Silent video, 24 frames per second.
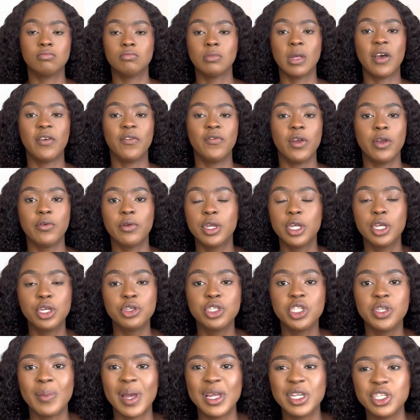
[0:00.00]
a very
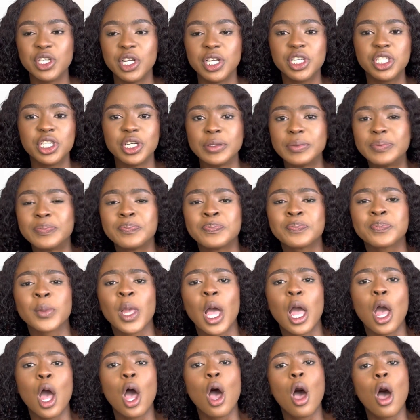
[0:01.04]
huge imagination.
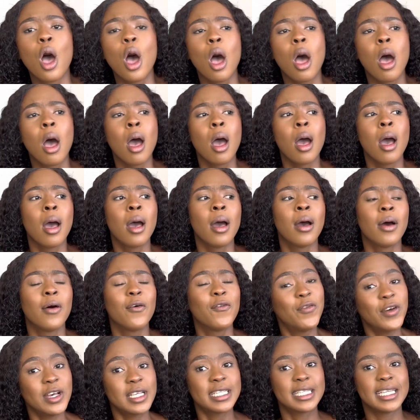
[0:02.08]

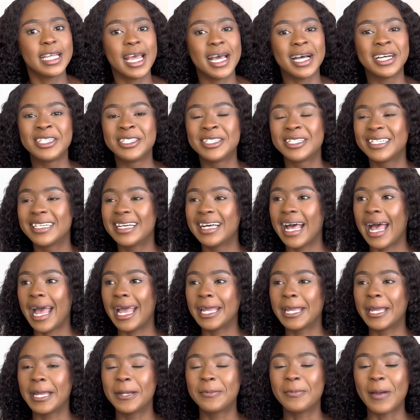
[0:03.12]
First year, I
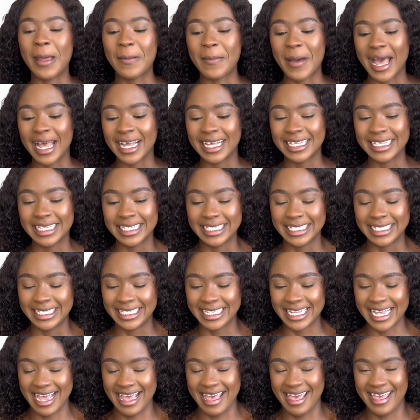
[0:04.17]
get my marks.
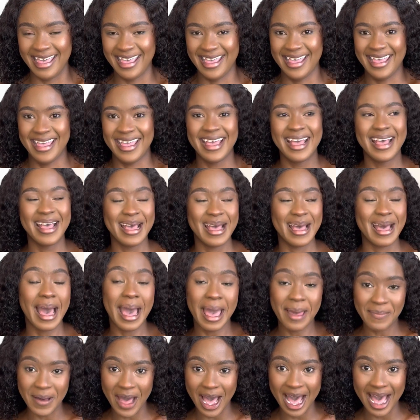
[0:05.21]
I
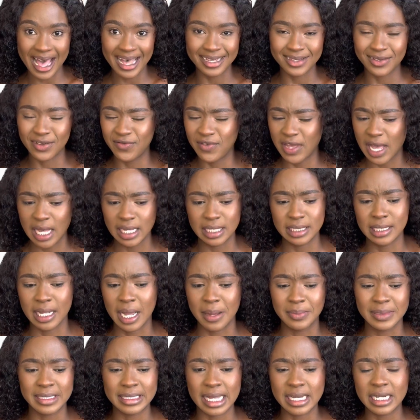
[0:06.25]
pass. Obviously,
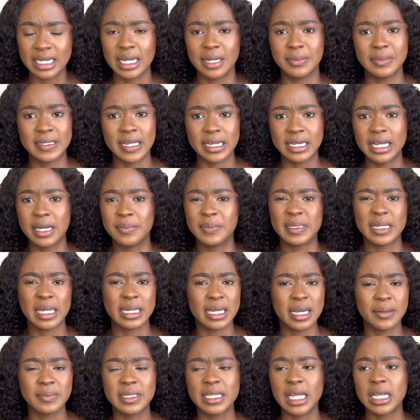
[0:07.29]
I'm
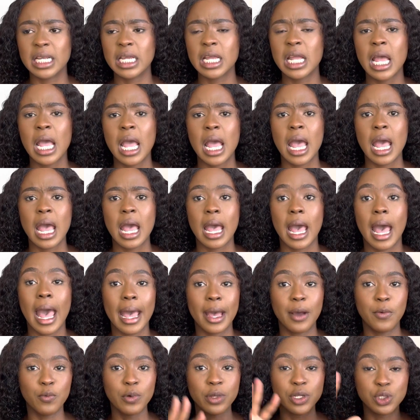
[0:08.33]
studying.
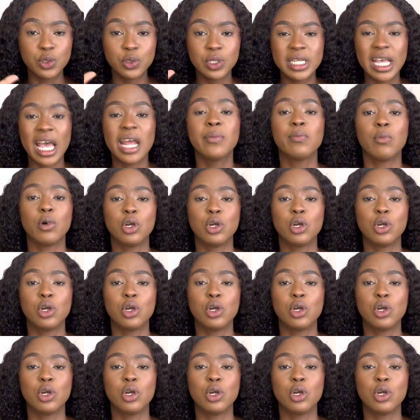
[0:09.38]
We do 10